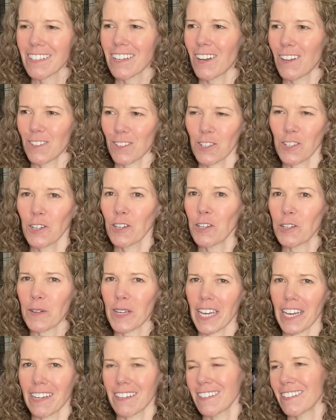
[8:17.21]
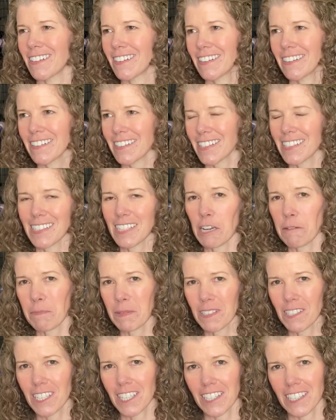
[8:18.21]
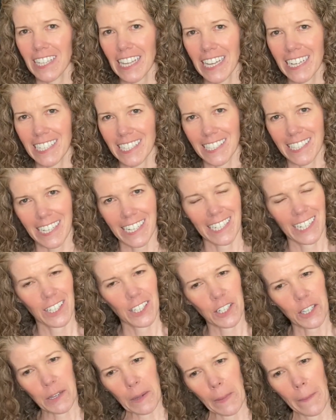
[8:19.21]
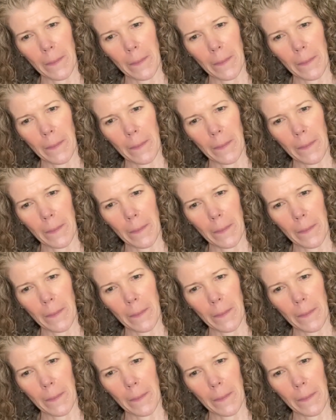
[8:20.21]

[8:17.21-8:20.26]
I'll show you again, because up until then it's gonna look